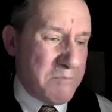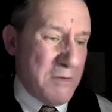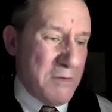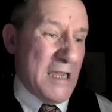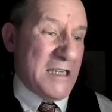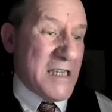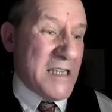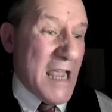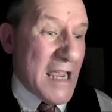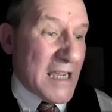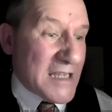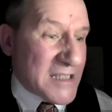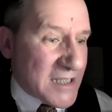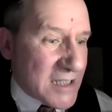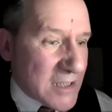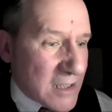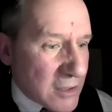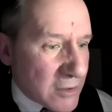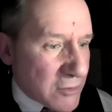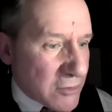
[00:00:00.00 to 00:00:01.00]

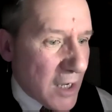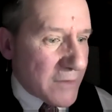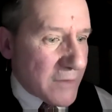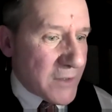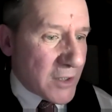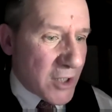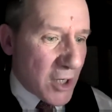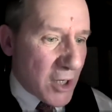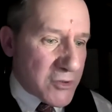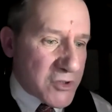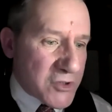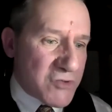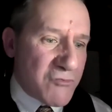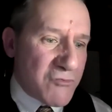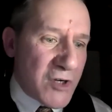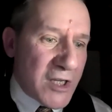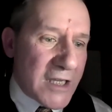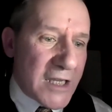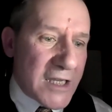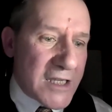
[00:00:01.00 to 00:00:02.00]
Business, cried the ghost,
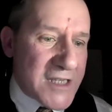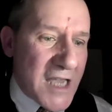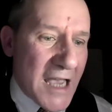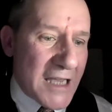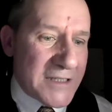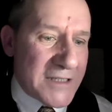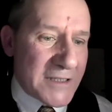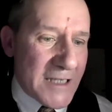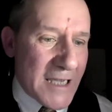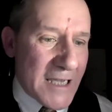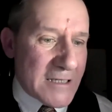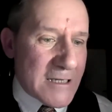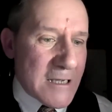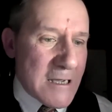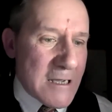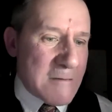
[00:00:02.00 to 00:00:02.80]
wringing its hand again.